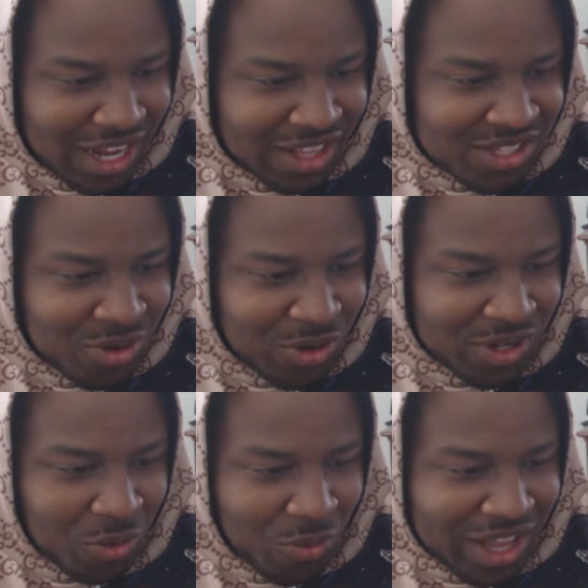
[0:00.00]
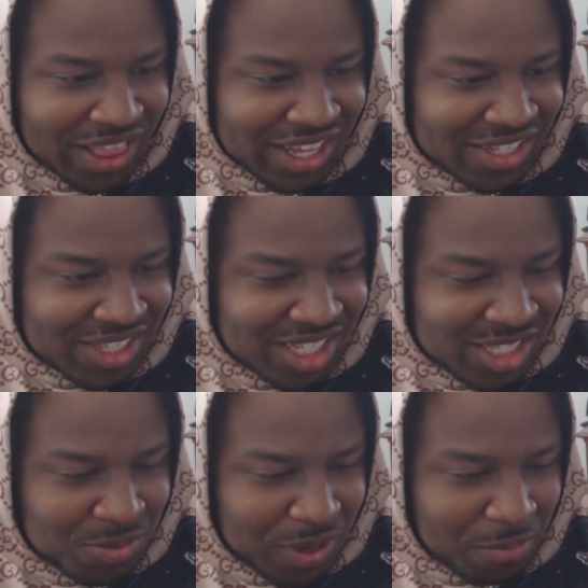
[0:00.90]
is going to win this. This
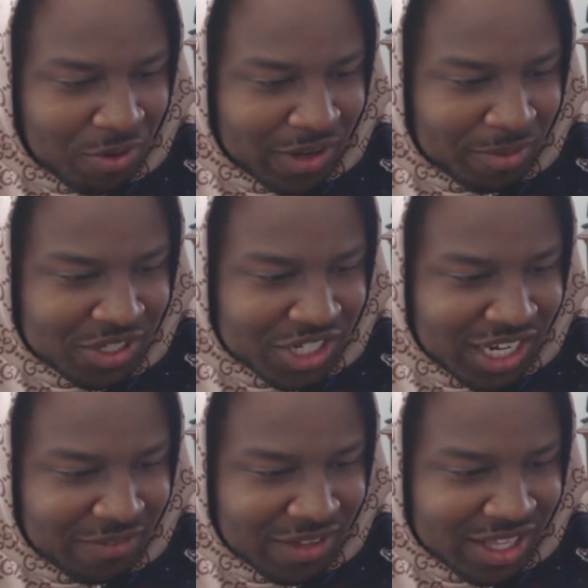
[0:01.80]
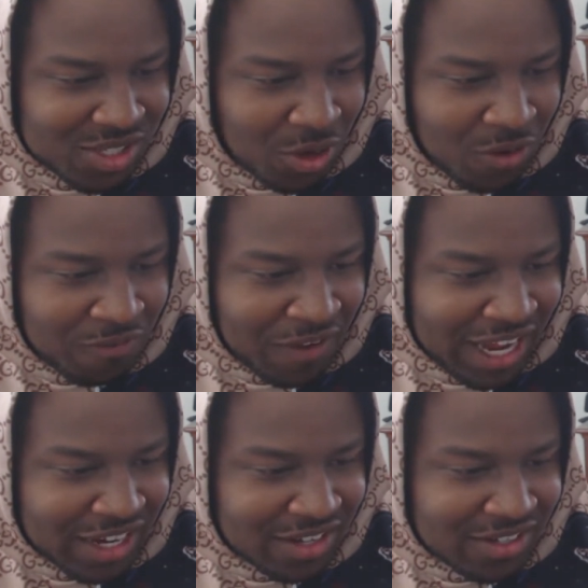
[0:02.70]
has been pretty much even this whole
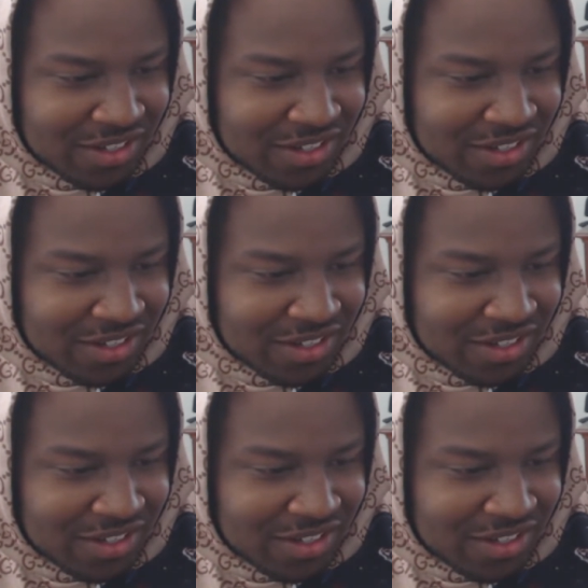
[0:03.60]
fight.